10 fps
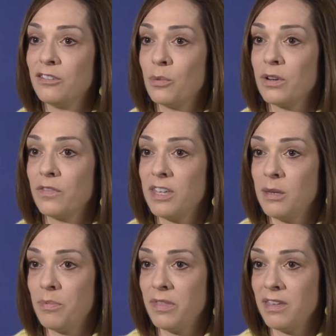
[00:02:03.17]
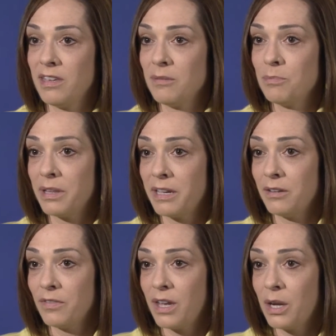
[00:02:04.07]
sort of keep the plan
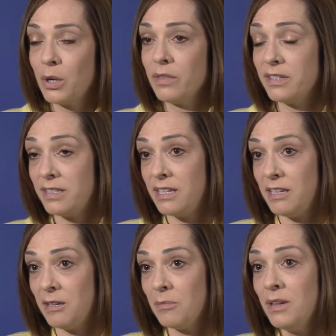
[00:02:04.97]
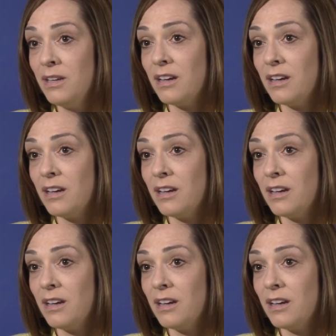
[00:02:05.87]
of care and the team